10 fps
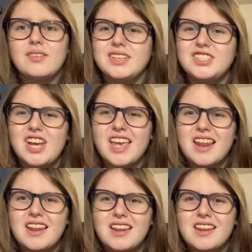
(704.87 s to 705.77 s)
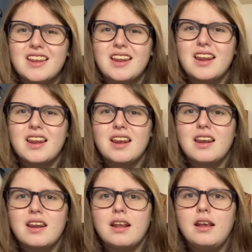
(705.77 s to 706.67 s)
shake it.
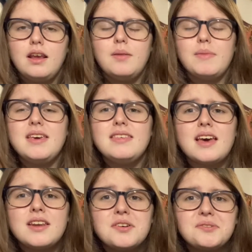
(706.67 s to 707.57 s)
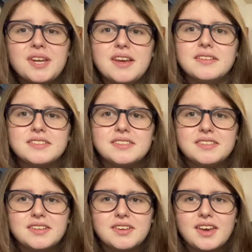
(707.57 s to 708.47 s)
Make that note dance,
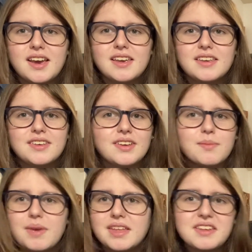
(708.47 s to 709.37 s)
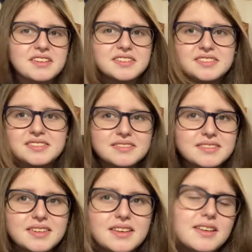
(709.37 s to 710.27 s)
okay? Make it dance.
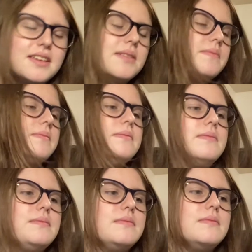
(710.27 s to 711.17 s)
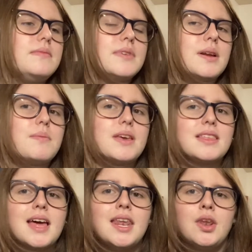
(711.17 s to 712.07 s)
You gotta make
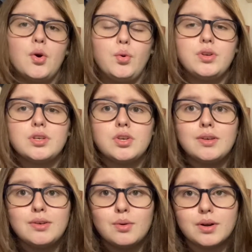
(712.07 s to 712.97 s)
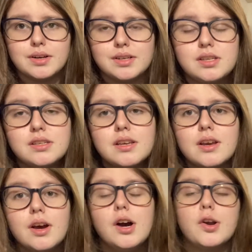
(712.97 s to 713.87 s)
that note yours,
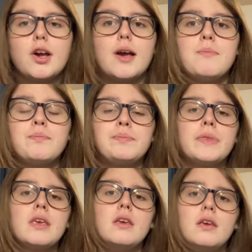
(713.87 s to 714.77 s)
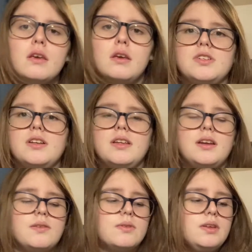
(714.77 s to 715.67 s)
okay? And
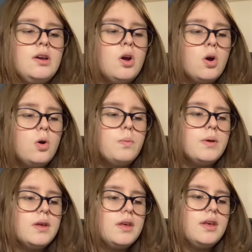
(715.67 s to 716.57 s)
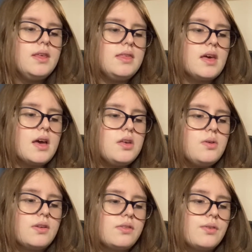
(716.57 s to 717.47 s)
I really hope that you
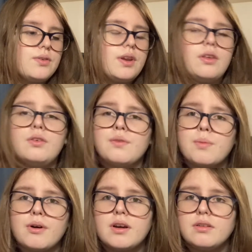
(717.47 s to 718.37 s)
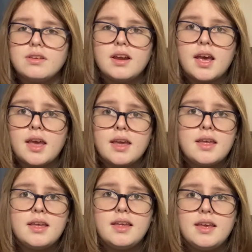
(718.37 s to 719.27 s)
guys learned how to do vibrato today,
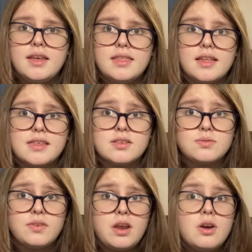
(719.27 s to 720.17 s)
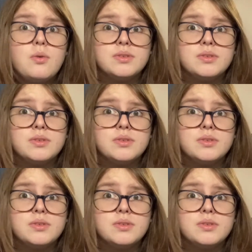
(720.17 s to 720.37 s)
and that this video was